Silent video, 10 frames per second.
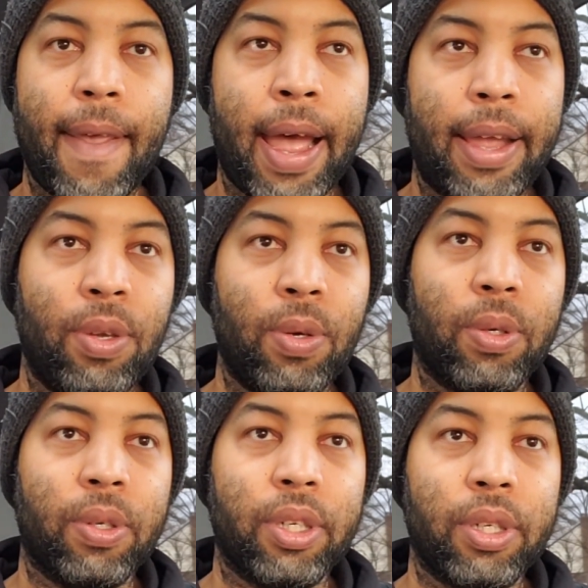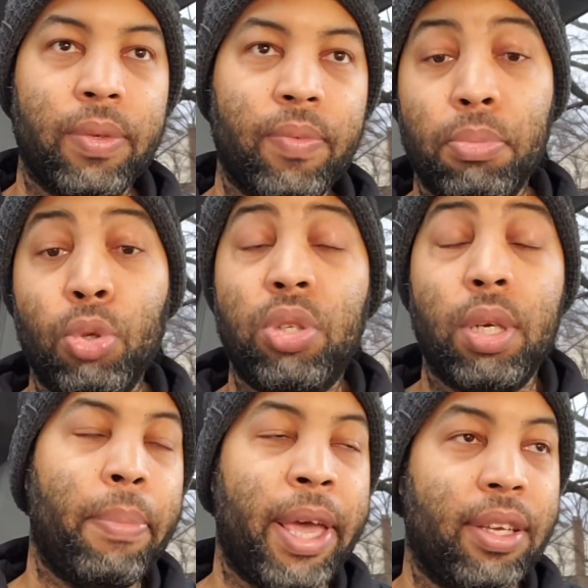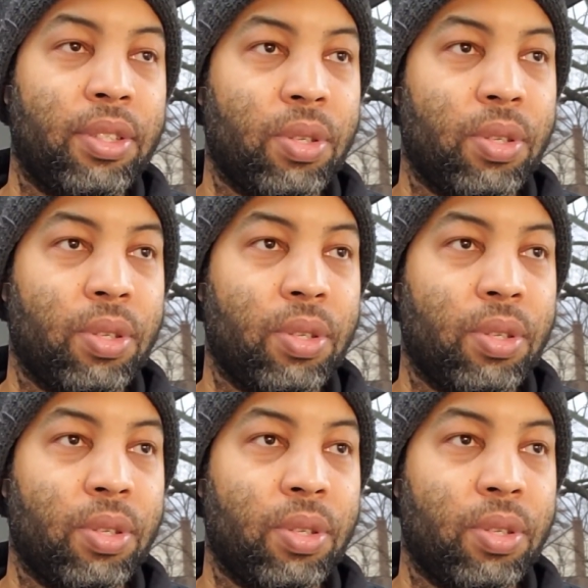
at your blue chip banks.